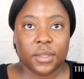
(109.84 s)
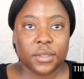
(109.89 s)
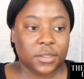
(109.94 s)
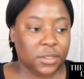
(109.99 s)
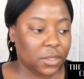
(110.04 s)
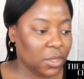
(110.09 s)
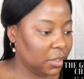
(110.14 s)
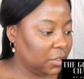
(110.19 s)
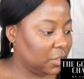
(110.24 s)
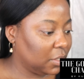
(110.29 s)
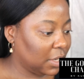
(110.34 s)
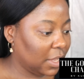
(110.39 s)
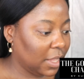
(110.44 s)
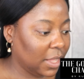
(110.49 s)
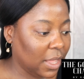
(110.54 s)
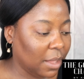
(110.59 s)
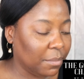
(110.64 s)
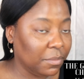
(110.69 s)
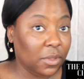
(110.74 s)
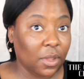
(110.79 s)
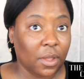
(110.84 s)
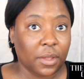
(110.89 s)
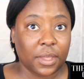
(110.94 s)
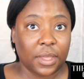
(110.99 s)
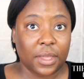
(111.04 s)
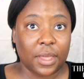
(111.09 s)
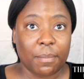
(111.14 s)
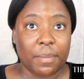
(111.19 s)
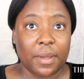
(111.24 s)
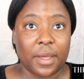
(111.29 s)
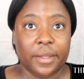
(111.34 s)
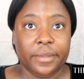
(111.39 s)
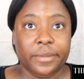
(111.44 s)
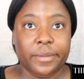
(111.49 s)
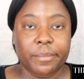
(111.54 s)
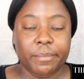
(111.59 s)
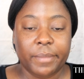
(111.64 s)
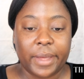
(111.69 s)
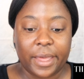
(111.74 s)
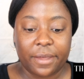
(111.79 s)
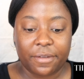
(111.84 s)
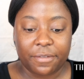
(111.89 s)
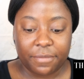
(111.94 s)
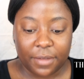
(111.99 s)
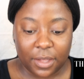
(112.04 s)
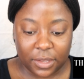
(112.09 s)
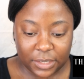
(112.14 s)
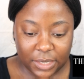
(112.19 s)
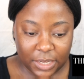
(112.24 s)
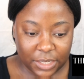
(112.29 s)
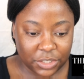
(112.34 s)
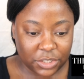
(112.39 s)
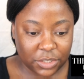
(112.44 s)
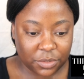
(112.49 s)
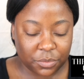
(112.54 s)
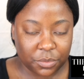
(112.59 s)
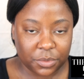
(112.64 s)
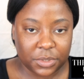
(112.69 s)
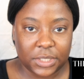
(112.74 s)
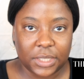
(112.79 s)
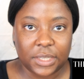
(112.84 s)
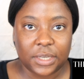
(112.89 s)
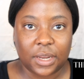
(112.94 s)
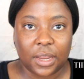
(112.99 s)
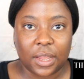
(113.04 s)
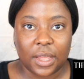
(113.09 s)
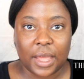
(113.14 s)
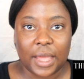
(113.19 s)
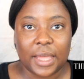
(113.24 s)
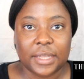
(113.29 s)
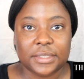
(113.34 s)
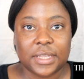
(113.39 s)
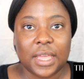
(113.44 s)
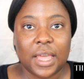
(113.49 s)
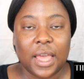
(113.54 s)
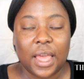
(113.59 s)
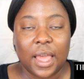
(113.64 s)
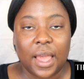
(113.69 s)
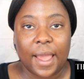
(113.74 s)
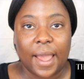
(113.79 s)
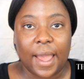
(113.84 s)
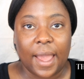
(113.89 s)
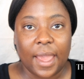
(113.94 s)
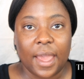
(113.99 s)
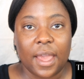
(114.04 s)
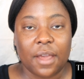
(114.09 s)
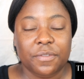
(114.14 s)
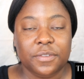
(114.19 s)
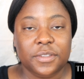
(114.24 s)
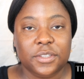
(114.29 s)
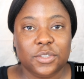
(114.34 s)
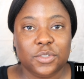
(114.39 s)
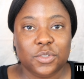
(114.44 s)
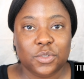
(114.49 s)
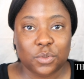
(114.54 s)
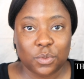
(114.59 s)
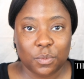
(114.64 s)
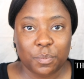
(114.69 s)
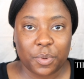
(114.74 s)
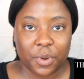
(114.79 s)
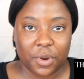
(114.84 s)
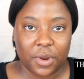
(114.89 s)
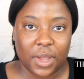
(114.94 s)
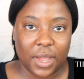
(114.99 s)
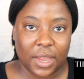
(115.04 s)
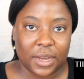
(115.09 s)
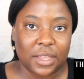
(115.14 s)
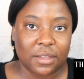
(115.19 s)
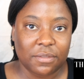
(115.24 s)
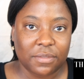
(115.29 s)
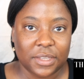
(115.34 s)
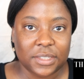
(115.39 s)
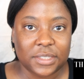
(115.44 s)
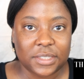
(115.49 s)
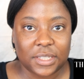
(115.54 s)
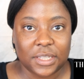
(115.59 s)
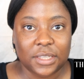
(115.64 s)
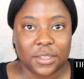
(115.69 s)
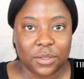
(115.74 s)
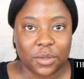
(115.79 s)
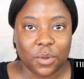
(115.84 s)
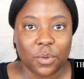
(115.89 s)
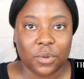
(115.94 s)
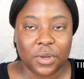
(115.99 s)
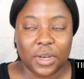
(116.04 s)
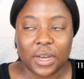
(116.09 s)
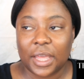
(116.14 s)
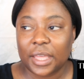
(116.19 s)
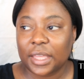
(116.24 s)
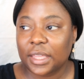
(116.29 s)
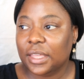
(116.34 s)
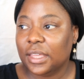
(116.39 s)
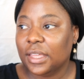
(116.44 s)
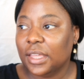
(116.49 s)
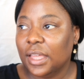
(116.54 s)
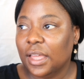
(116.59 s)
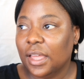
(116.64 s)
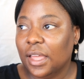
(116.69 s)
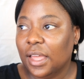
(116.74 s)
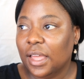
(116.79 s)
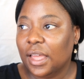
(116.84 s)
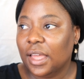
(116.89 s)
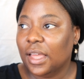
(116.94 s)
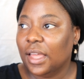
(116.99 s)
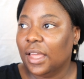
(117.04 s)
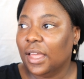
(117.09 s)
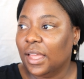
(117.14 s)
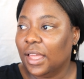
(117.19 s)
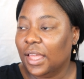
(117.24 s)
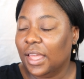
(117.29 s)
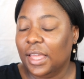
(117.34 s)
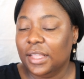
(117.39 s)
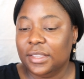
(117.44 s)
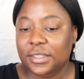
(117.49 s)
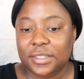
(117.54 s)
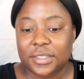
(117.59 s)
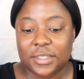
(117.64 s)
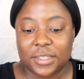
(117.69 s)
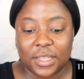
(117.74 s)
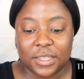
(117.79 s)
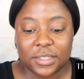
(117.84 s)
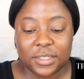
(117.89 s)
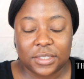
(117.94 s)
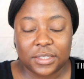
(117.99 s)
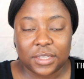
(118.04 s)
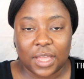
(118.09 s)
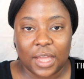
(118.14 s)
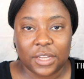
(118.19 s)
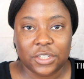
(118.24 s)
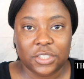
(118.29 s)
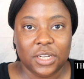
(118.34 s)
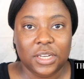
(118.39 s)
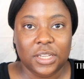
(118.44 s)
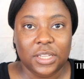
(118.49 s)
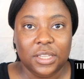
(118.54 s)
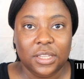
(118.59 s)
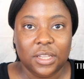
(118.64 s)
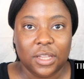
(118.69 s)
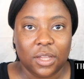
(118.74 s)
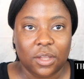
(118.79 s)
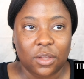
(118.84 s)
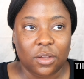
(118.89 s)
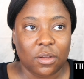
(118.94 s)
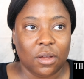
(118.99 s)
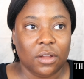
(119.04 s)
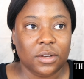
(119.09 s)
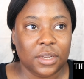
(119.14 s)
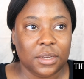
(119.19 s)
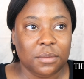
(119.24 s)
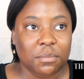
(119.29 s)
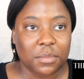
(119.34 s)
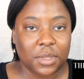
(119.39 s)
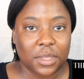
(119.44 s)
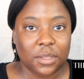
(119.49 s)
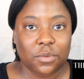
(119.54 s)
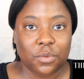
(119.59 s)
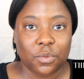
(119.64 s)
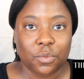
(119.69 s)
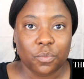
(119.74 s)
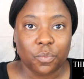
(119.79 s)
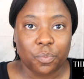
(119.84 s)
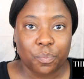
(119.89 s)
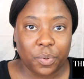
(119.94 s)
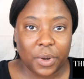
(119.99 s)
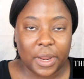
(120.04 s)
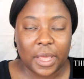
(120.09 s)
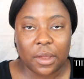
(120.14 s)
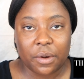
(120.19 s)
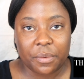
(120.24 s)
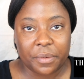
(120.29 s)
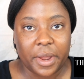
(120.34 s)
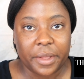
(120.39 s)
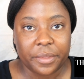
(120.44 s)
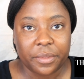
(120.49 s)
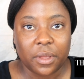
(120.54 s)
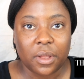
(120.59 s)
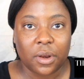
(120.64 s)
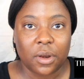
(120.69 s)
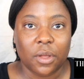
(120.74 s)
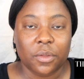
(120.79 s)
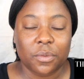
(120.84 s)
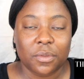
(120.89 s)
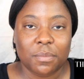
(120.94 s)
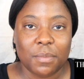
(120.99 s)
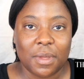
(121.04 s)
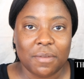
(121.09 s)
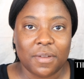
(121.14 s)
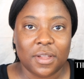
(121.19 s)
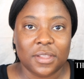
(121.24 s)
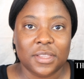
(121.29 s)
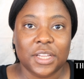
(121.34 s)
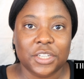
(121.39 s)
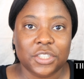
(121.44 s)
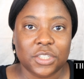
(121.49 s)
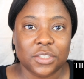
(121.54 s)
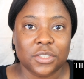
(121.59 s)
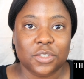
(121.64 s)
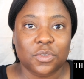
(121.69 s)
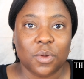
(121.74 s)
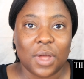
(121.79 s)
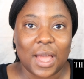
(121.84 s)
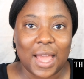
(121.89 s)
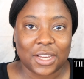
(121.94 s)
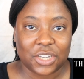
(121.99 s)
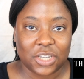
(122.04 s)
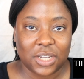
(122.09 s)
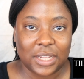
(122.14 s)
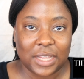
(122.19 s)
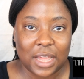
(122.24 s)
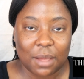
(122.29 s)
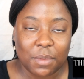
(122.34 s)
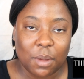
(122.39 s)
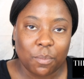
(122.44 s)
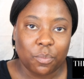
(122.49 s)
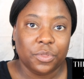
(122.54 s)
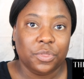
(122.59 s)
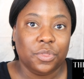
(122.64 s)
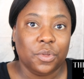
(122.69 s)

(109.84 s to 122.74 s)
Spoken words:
So today I'm talking about my foundation routine. Guys, I have super uneven skin tone. Like, it's actually gotten me to play around a lot of my foundations to actually come up